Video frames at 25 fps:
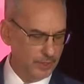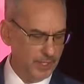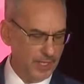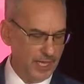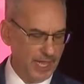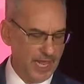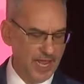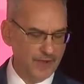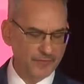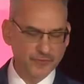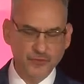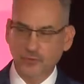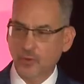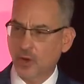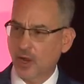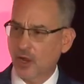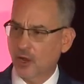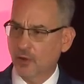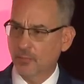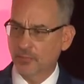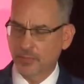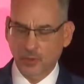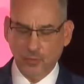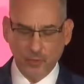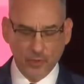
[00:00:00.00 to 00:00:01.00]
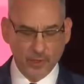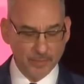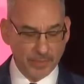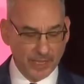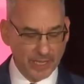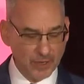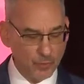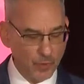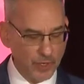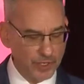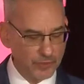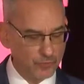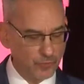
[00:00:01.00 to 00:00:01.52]
After all, by
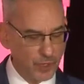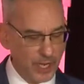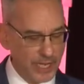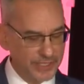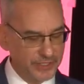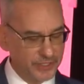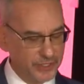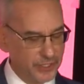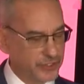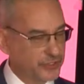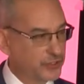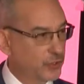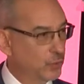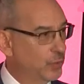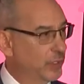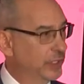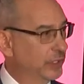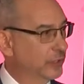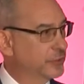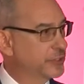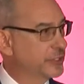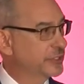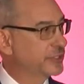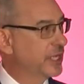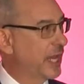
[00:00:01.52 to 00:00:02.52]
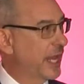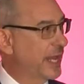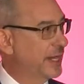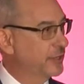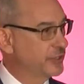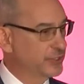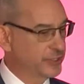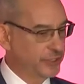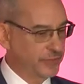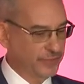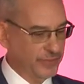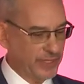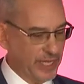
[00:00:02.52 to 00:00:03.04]
what right does the will or
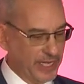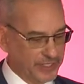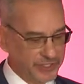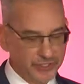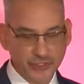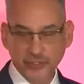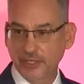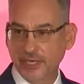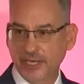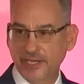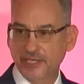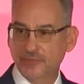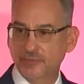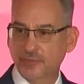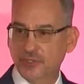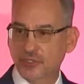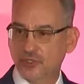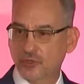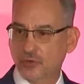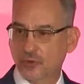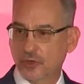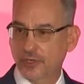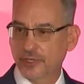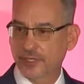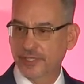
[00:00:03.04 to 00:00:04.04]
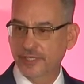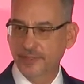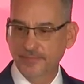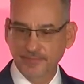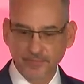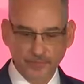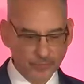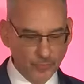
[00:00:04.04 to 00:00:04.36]
desires of yesterday's majority